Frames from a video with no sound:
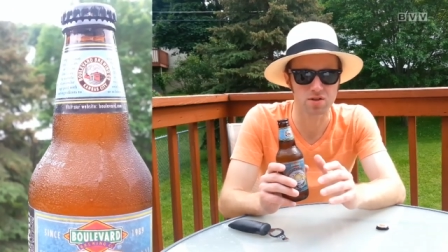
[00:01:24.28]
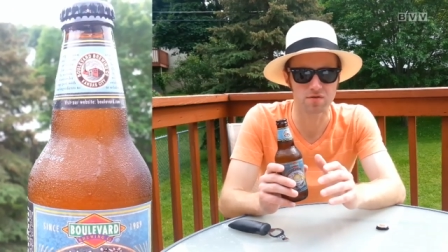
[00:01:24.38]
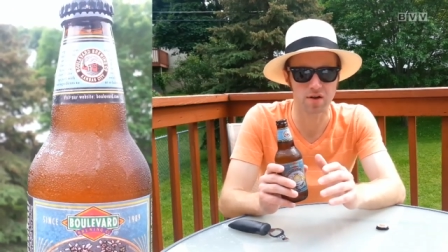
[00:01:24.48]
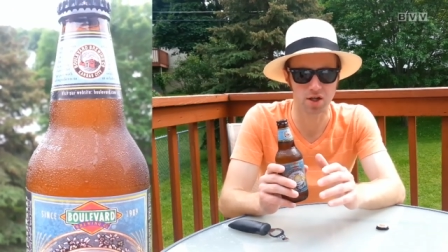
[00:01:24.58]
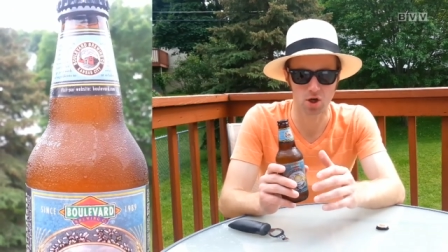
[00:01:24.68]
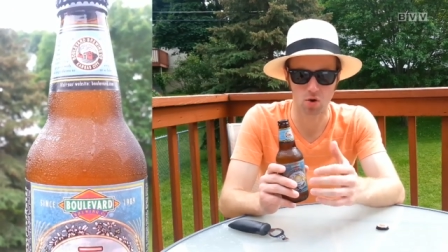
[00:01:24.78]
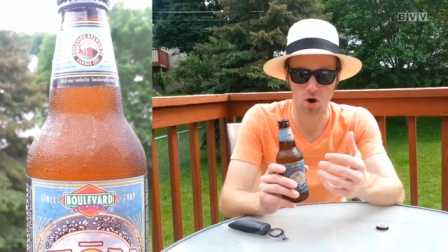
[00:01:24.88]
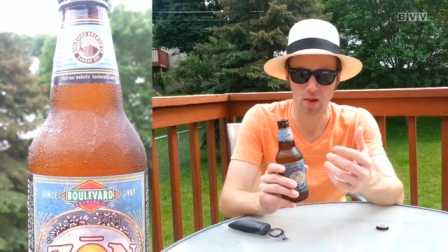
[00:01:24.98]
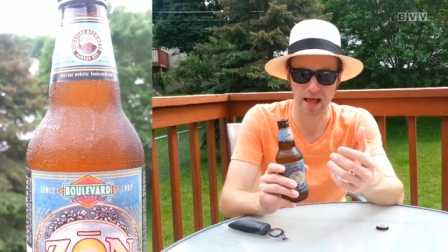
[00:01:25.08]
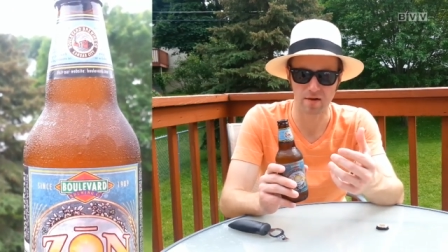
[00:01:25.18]
this
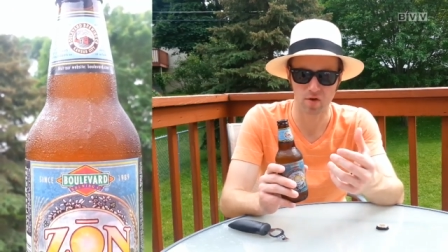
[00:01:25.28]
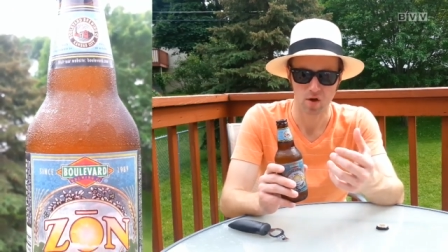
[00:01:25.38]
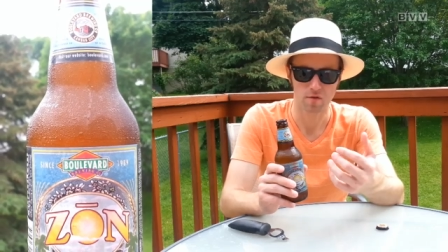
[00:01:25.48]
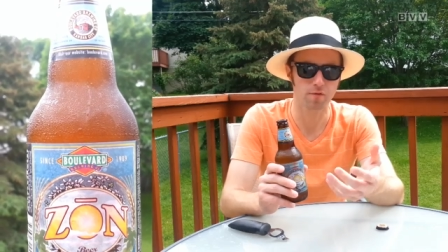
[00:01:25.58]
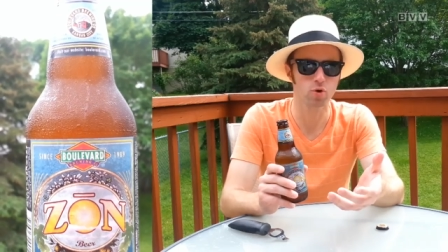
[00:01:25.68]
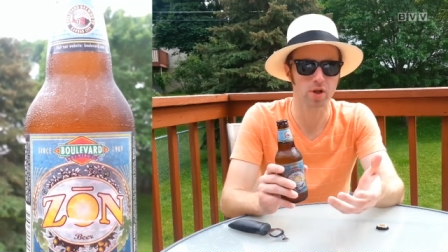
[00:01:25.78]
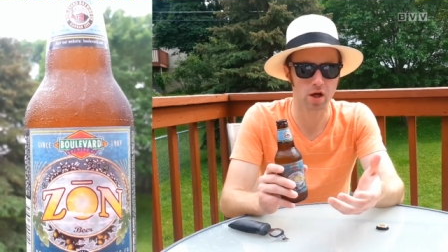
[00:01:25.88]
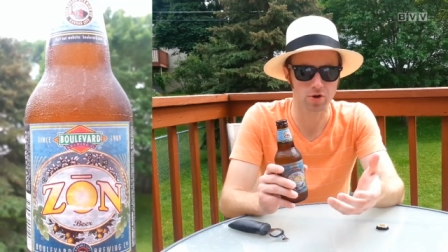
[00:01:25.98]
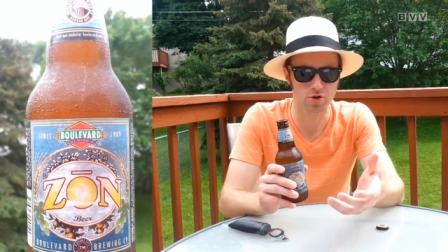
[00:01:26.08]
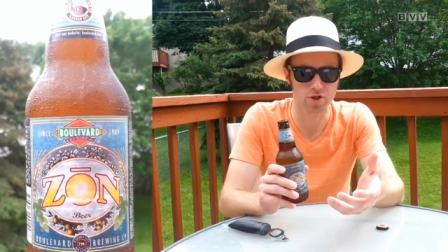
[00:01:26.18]
video all have
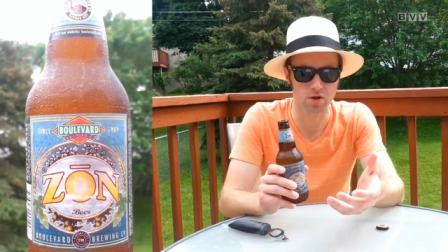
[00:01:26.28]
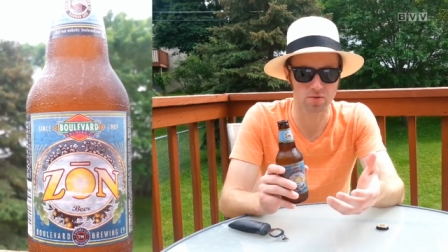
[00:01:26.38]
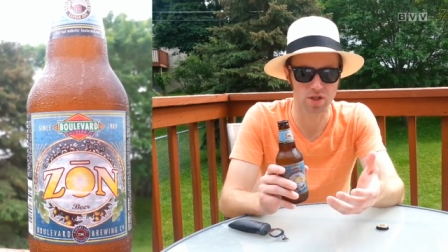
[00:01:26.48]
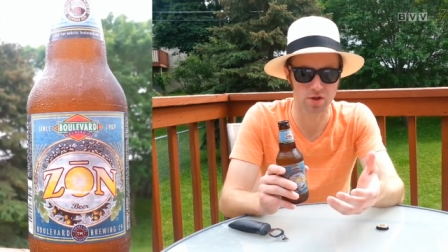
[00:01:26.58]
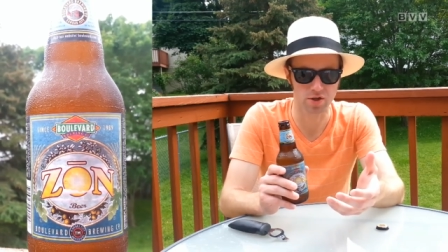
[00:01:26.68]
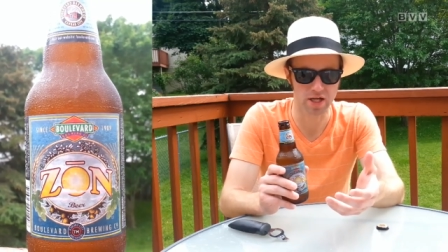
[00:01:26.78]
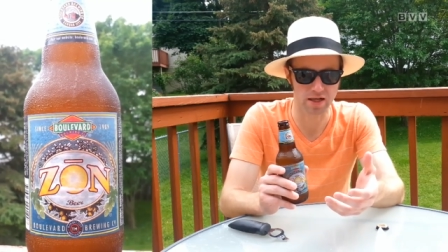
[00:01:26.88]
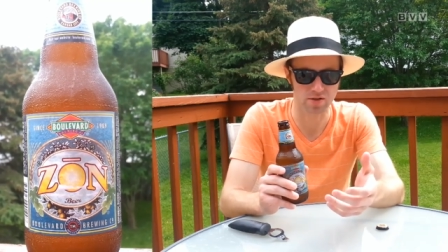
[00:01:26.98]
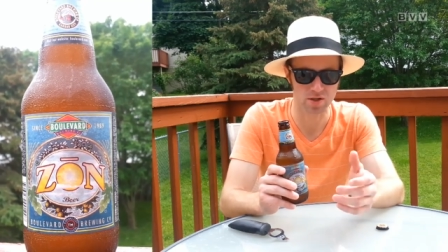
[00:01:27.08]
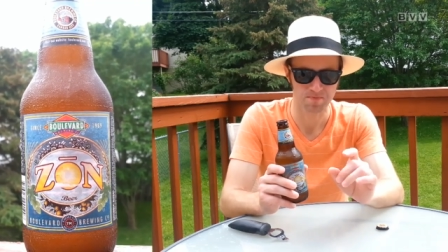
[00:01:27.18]
fruity undertones in their
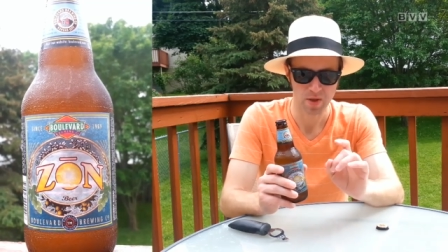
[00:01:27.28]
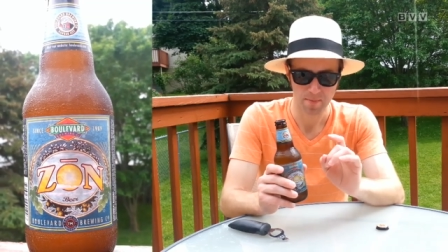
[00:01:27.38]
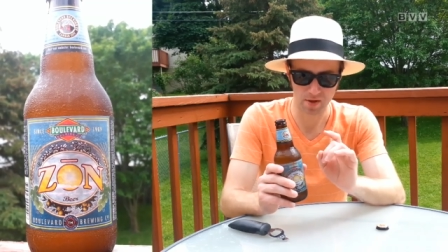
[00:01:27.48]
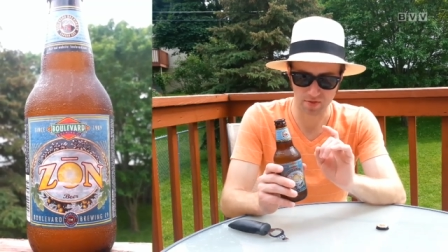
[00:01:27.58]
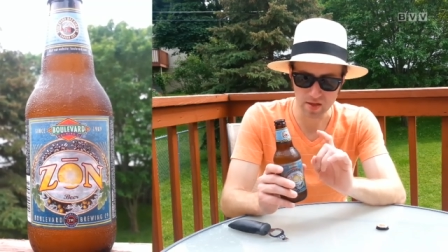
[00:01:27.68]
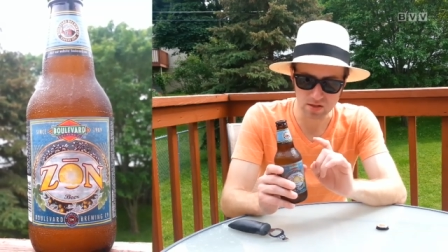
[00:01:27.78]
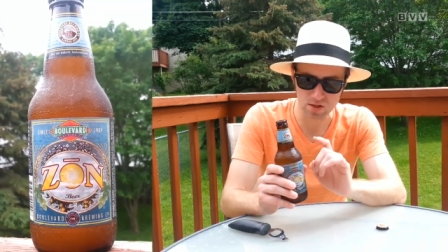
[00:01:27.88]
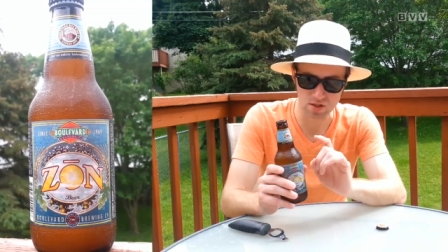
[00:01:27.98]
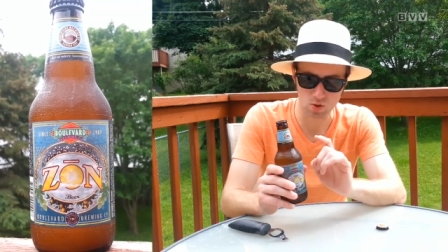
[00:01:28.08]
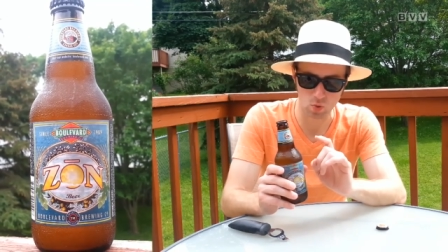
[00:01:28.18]
taste, but
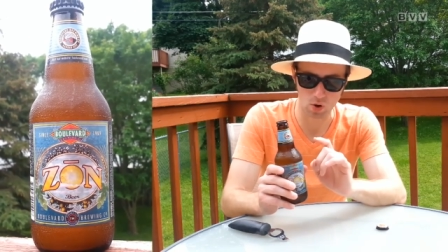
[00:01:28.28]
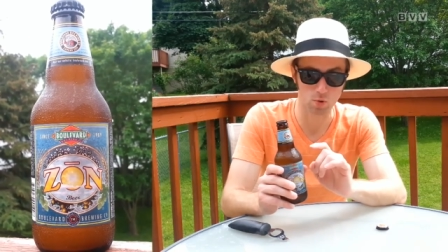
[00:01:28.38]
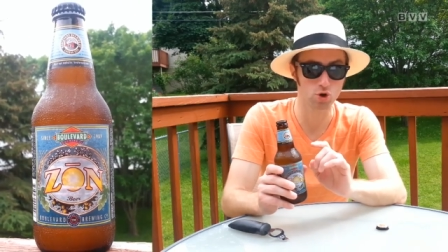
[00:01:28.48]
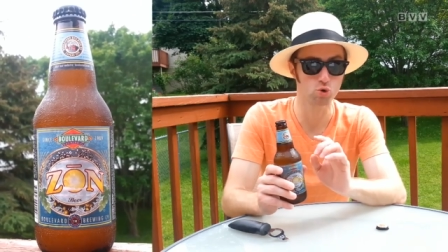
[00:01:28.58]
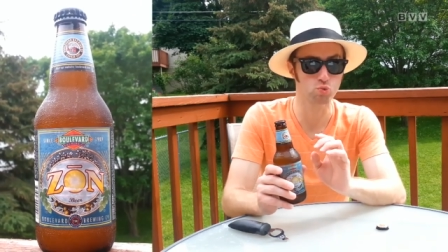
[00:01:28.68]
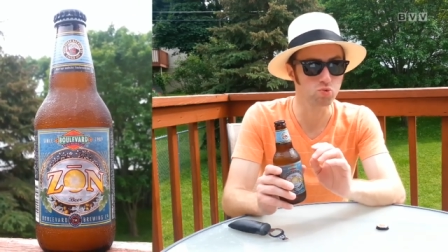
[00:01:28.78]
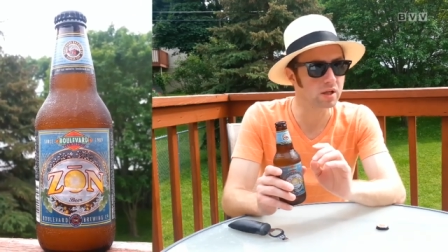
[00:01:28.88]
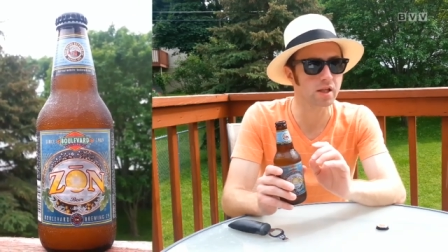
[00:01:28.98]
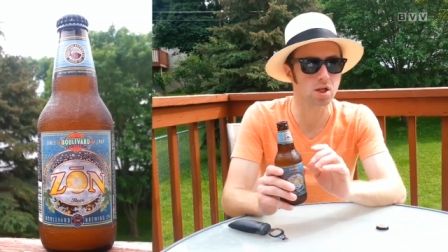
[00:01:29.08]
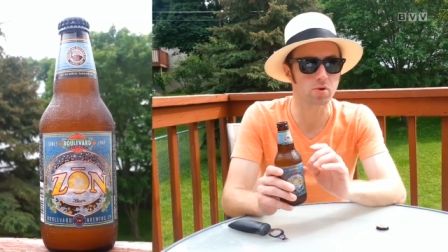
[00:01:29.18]
this is the one where you
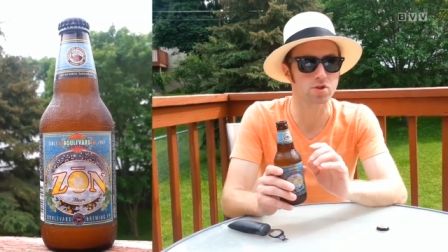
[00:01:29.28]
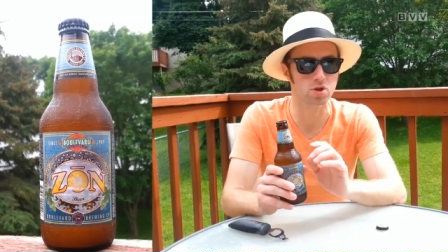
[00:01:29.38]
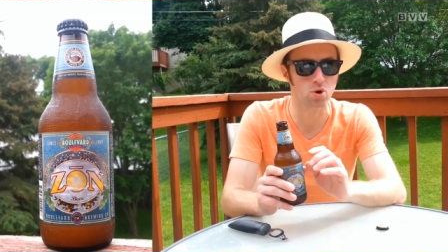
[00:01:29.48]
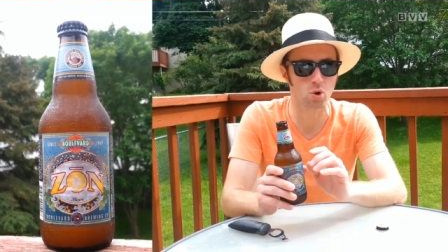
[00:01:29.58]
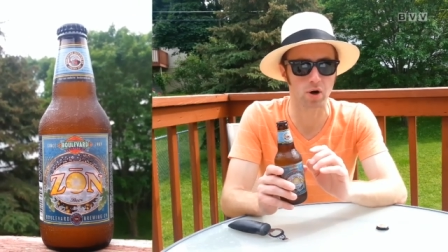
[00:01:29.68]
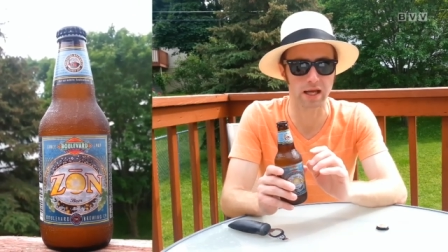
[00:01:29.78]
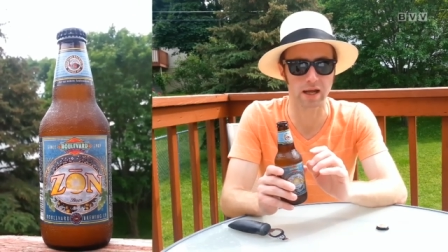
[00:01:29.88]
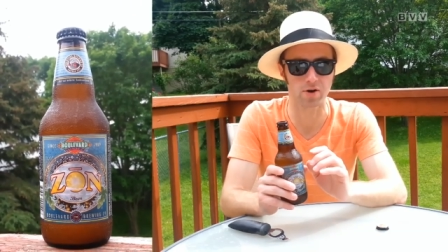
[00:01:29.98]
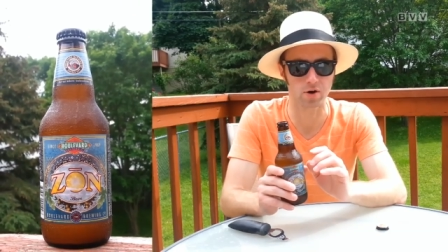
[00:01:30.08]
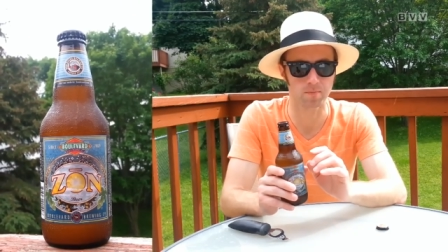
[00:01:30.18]
really notice the
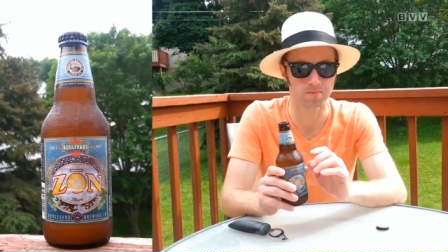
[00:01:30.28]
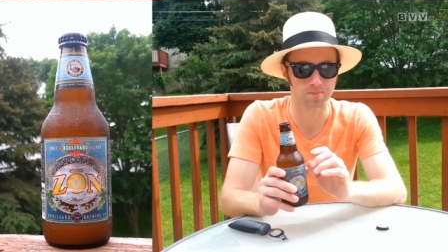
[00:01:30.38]
coriander.